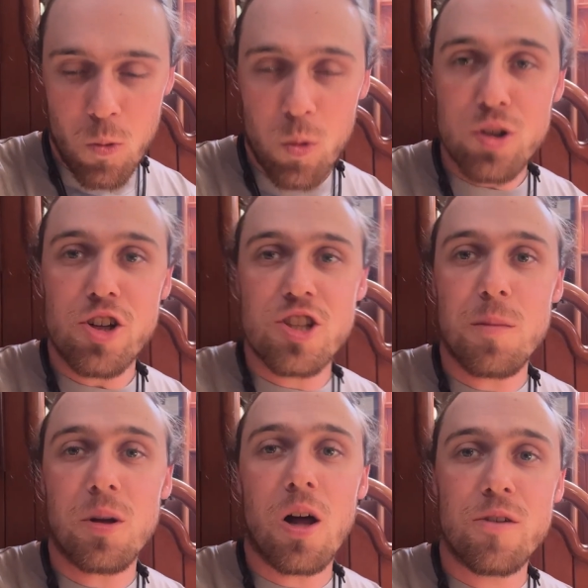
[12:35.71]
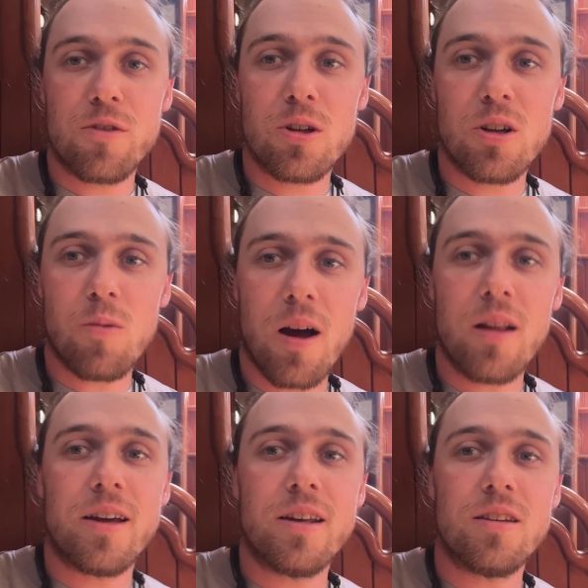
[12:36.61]
nurse them along for a little
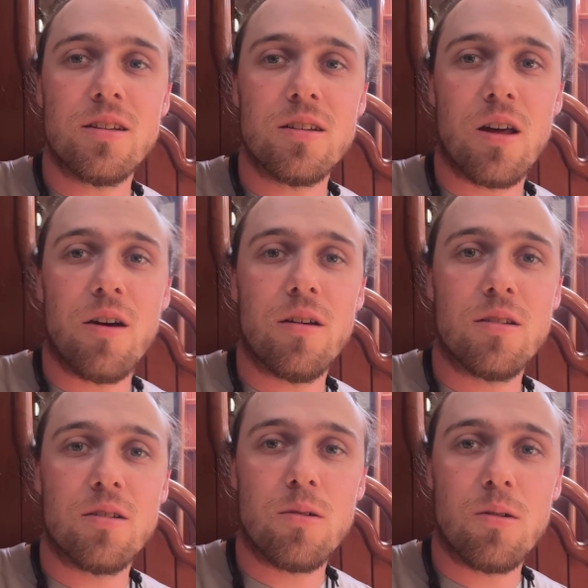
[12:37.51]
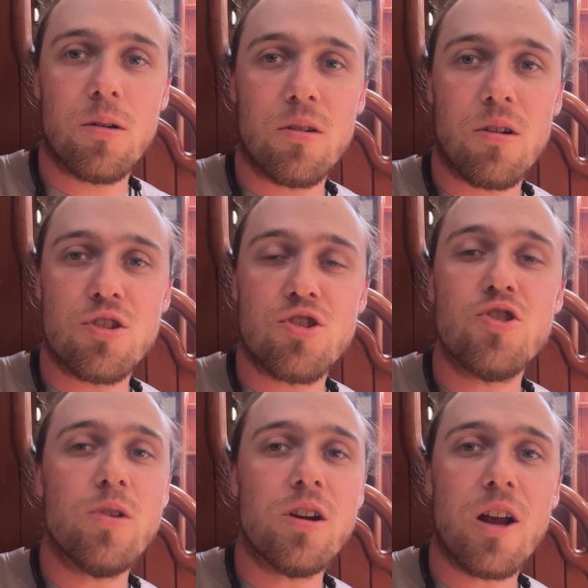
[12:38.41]
while, and
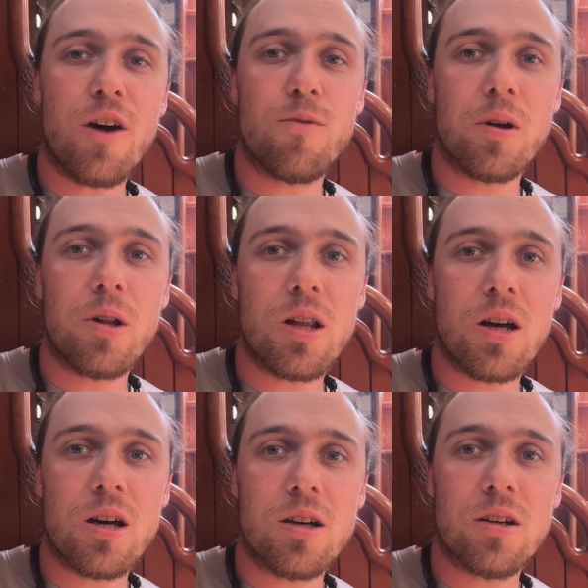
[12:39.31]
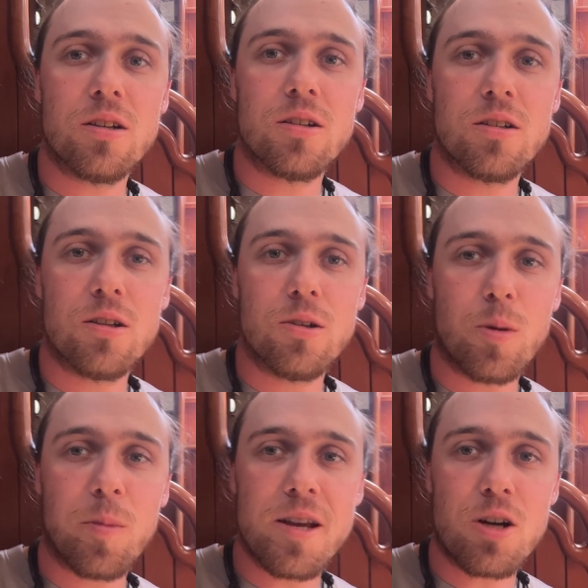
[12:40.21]
soon enough we'll
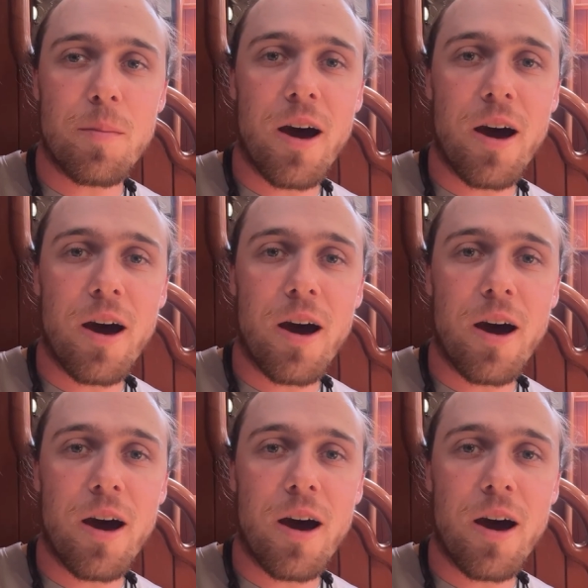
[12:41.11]
replace our